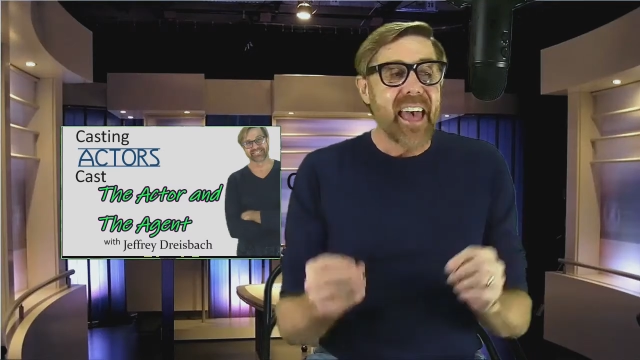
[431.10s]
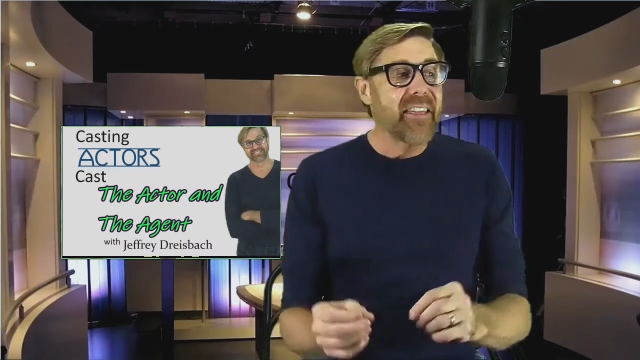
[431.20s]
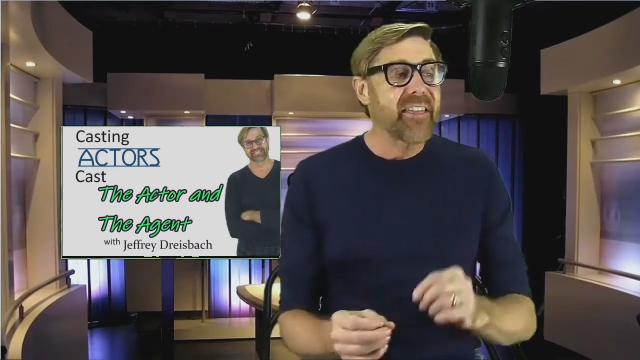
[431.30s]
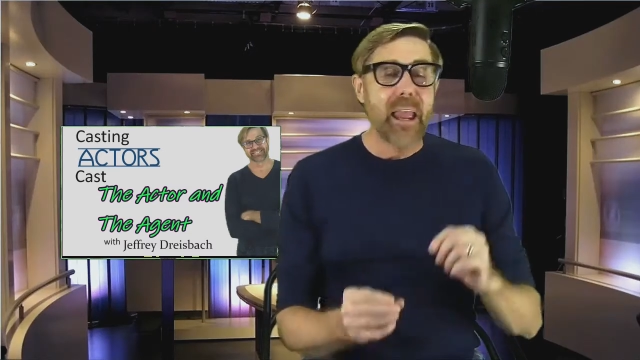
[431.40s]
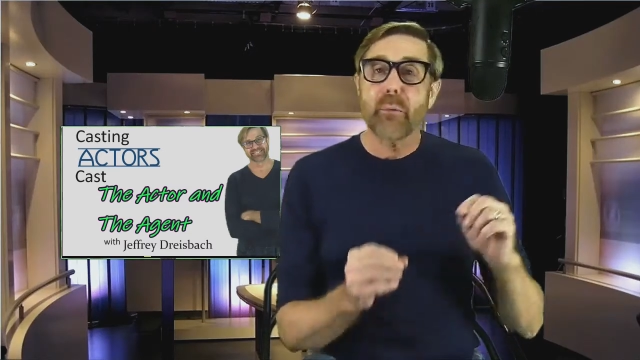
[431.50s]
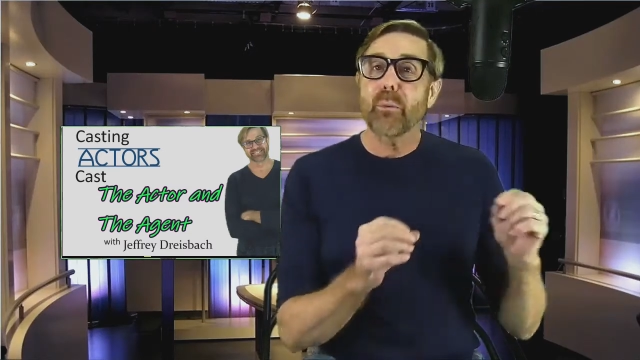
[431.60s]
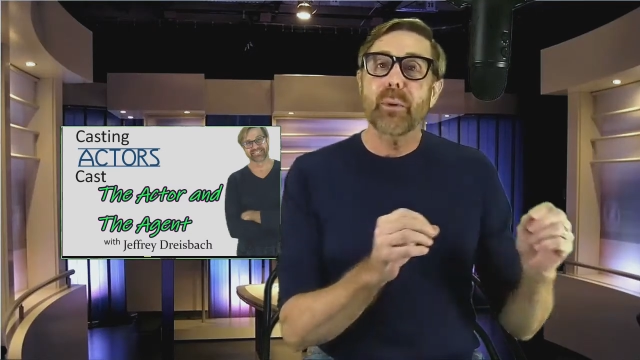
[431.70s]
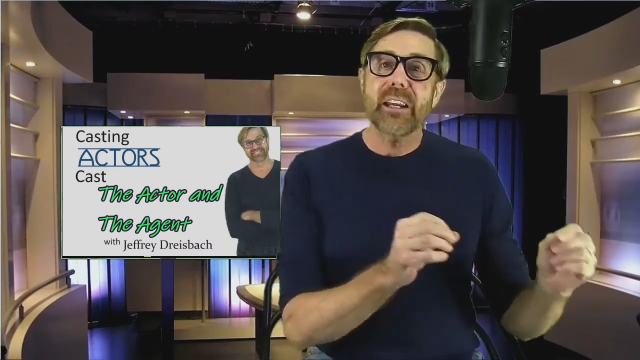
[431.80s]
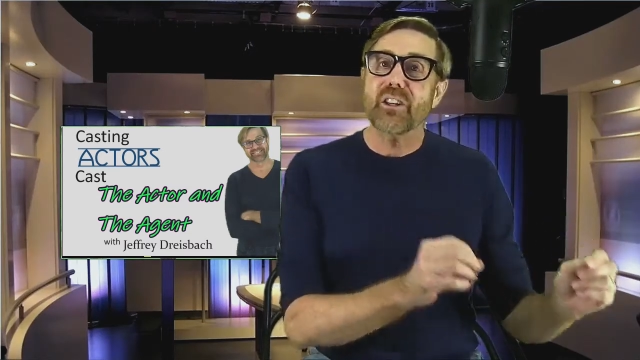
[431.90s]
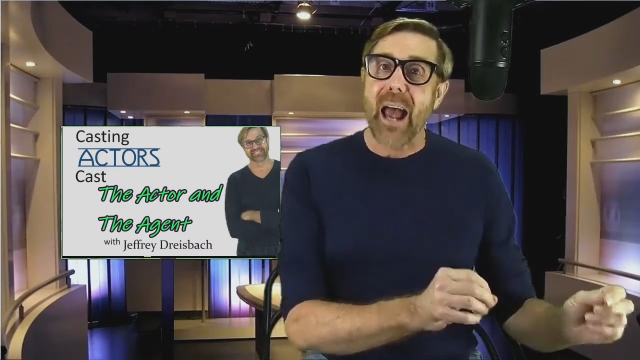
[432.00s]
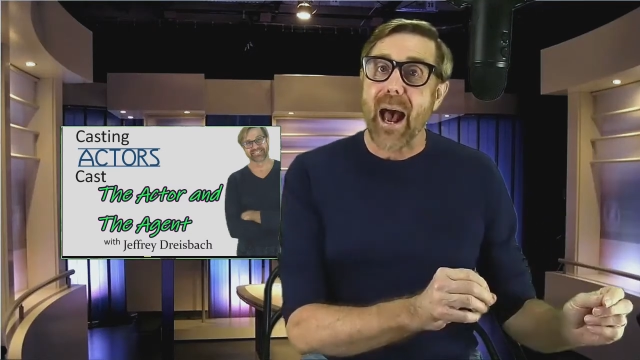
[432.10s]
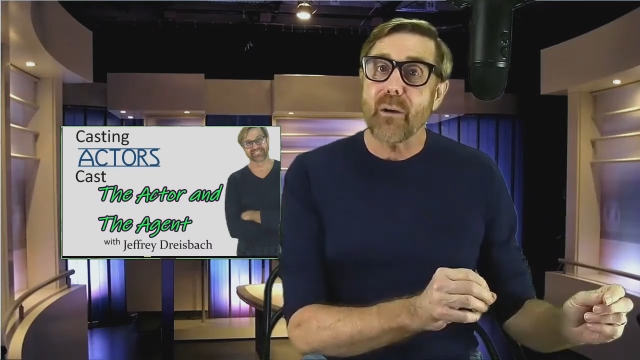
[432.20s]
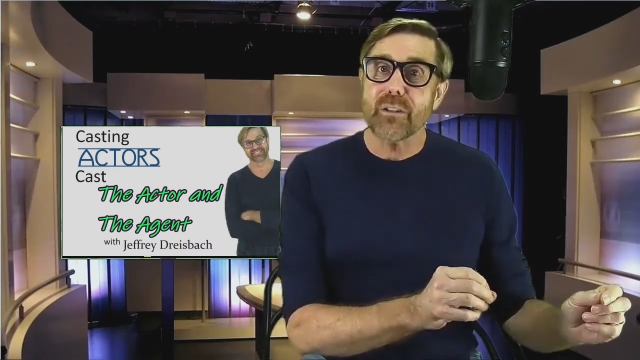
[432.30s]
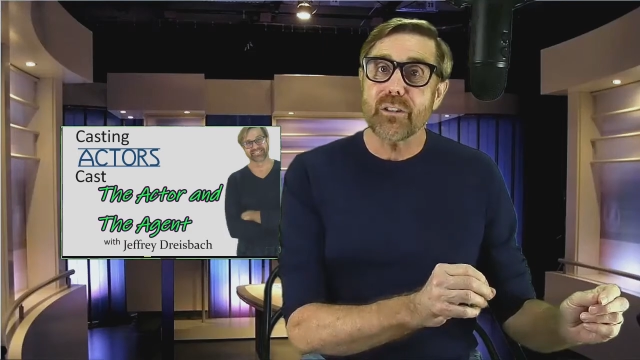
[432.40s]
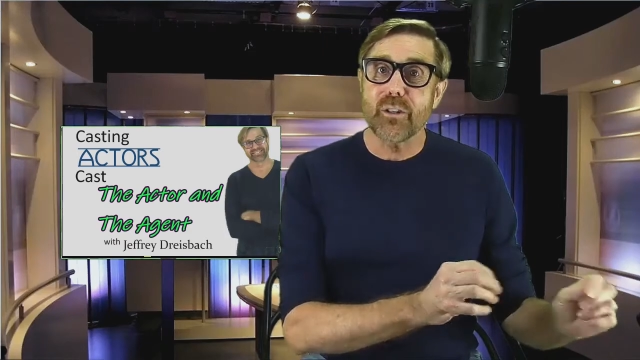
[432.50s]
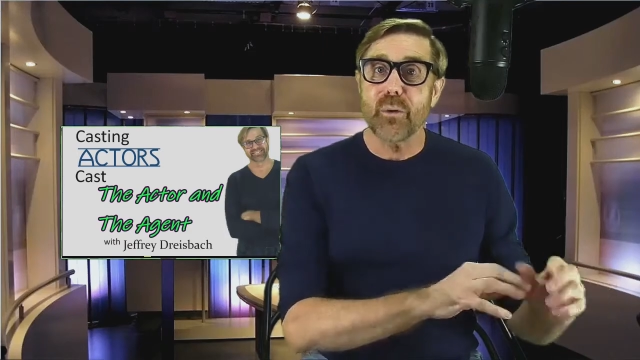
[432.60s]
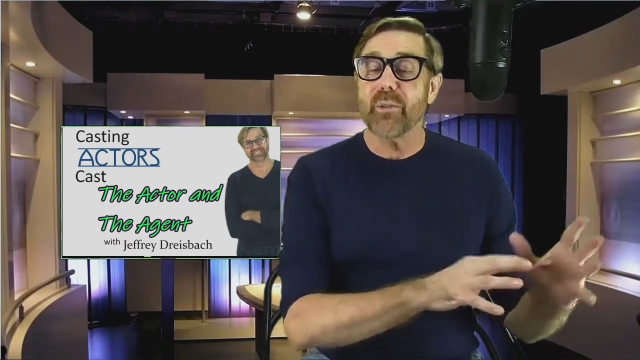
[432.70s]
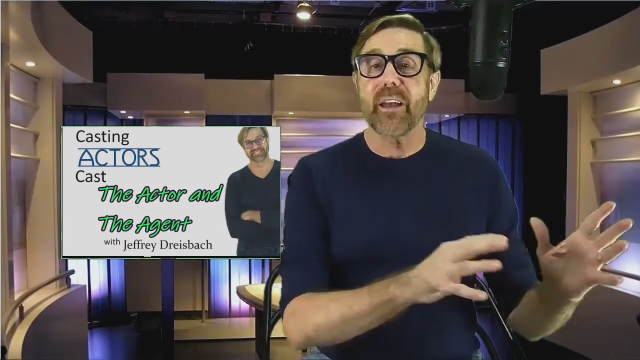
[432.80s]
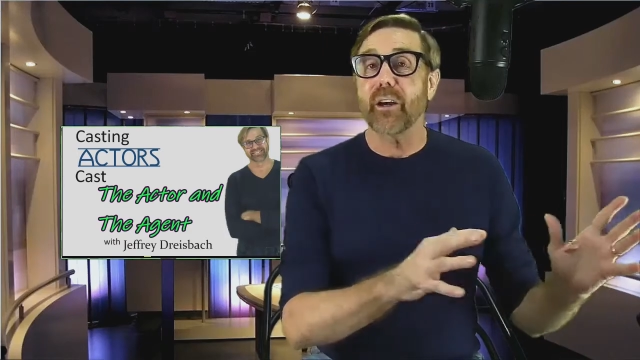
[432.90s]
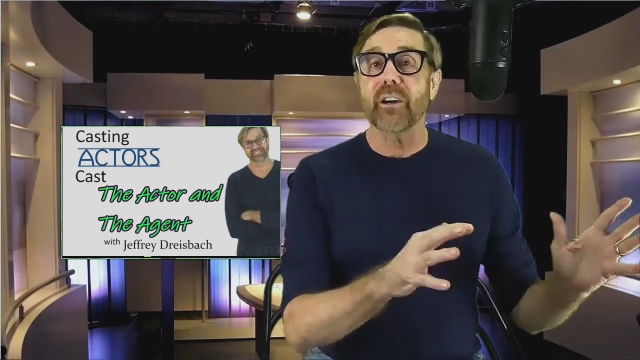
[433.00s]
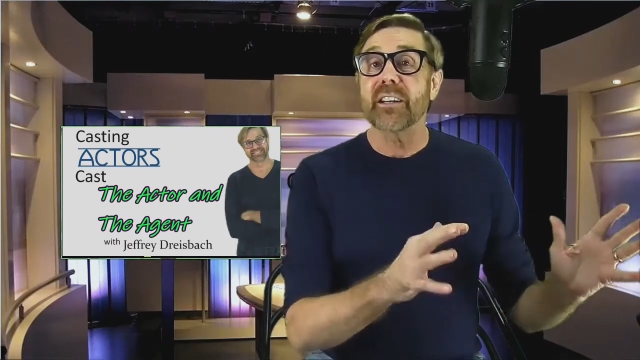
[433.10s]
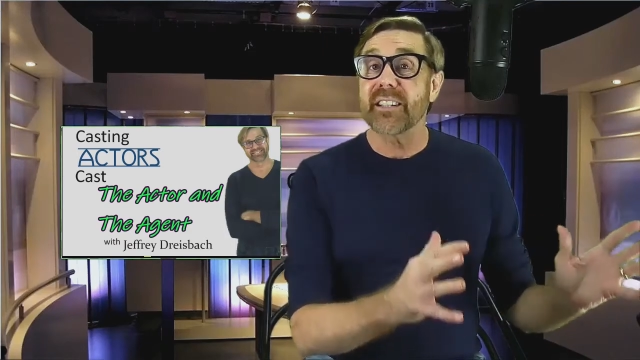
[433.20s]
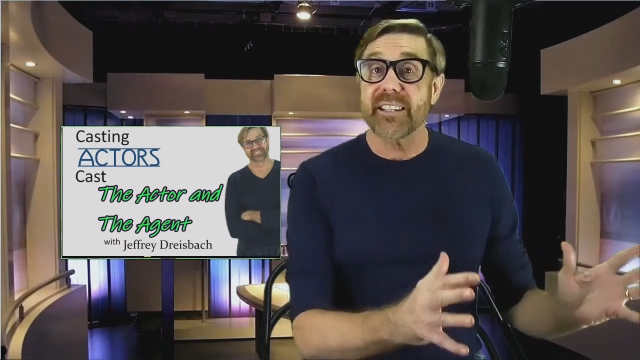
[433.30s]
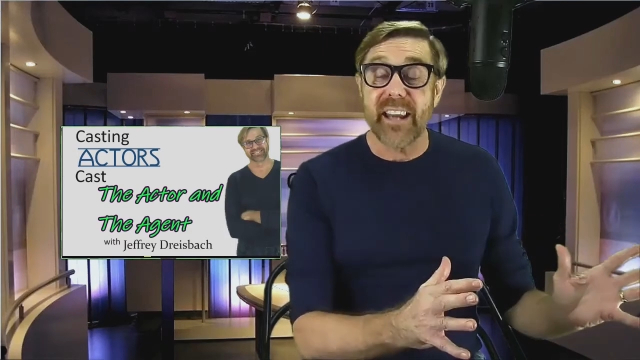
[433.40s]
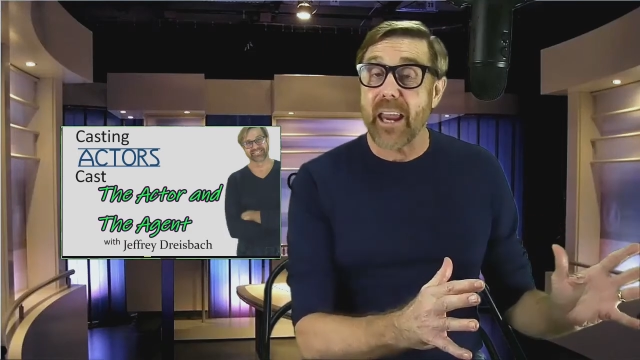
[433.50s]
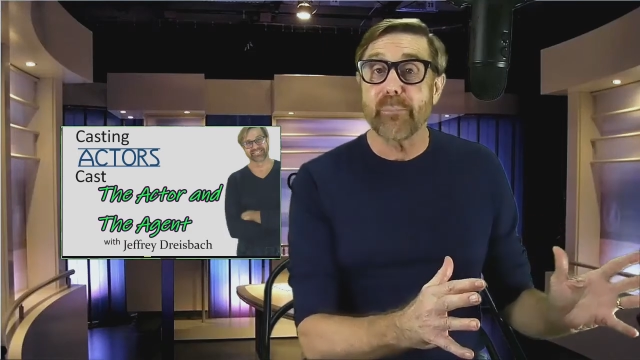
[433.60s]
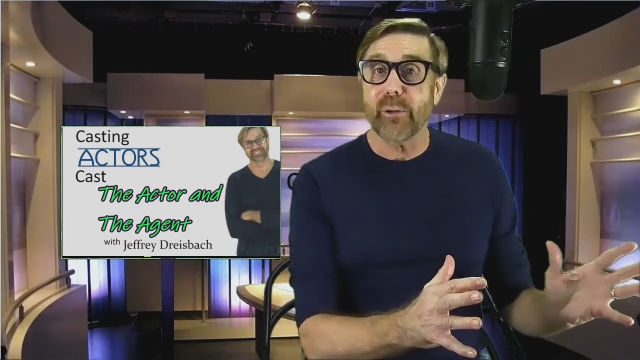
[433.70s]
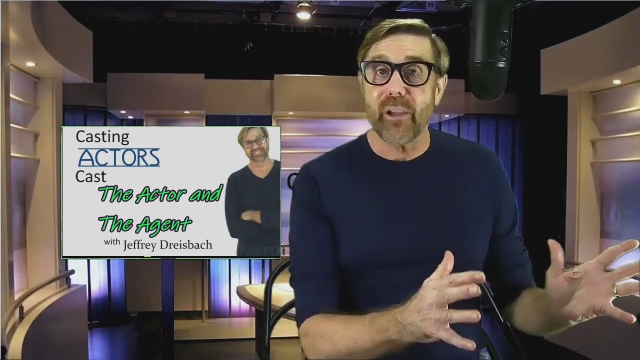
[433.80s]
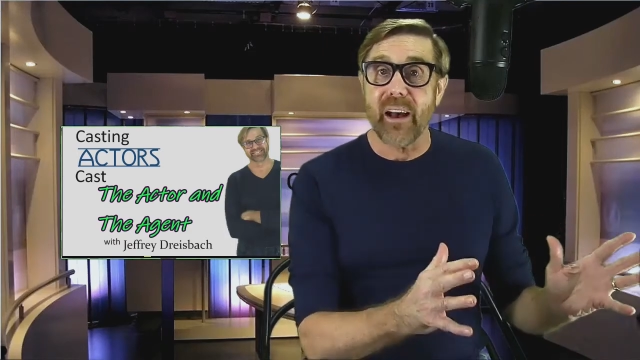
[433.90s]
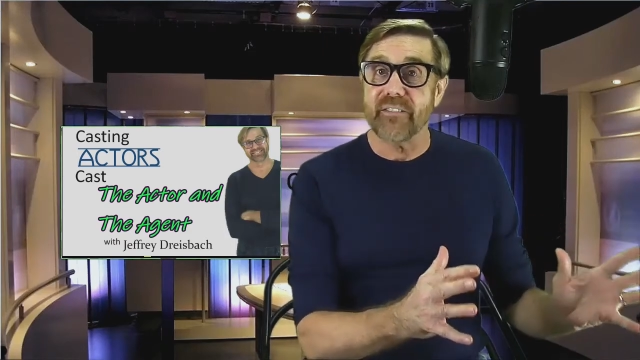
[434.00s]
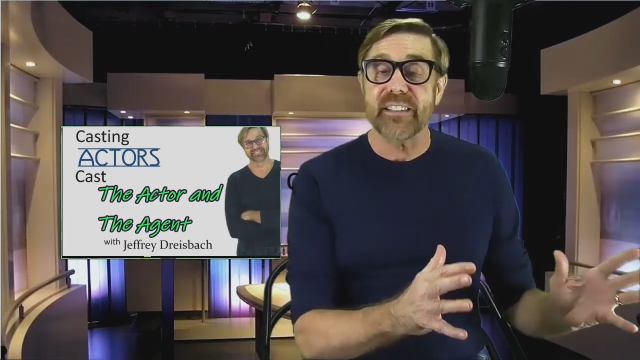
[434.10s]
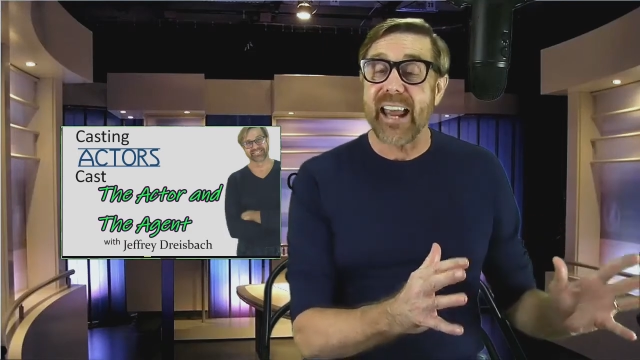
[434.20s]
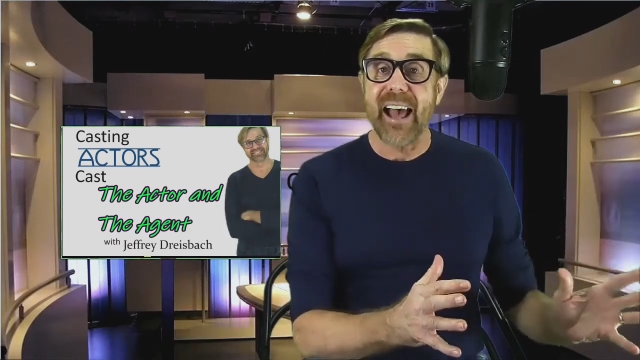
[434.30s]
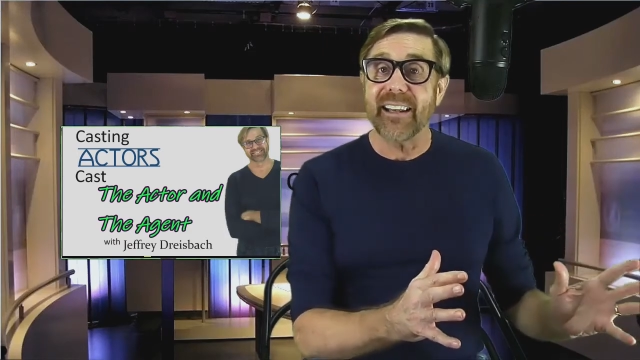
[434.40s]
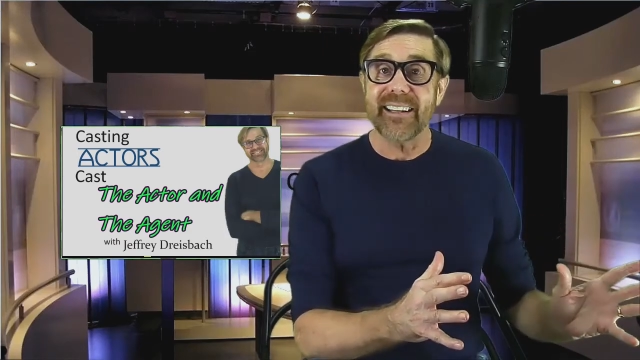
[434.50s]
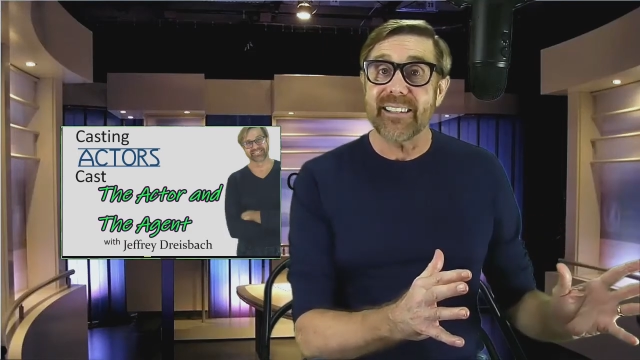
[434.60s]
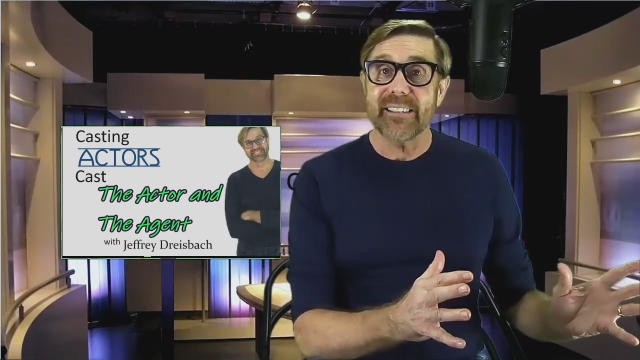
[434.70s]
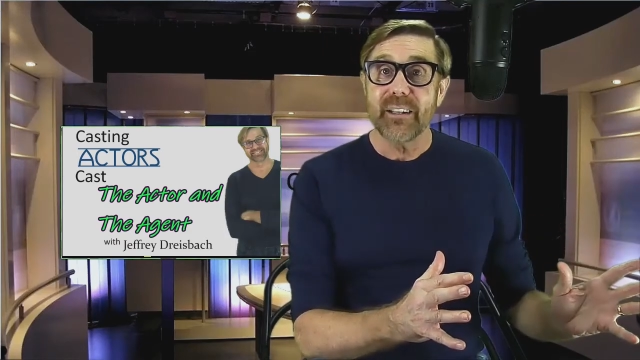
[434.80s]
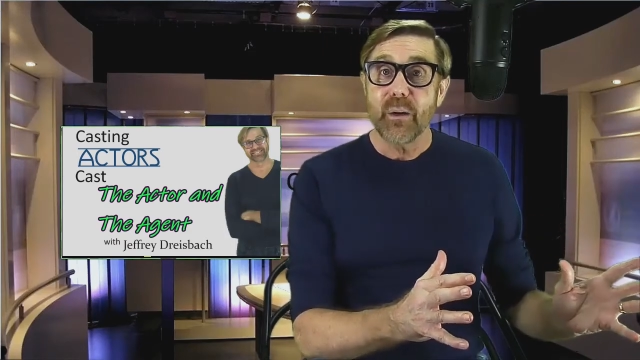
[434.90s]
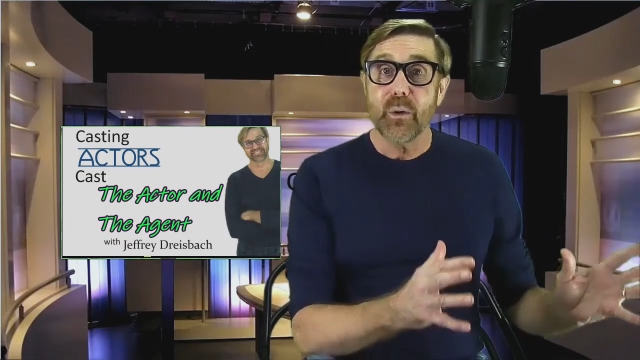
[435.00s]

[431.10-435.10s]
Then they reach out to their stable of talent,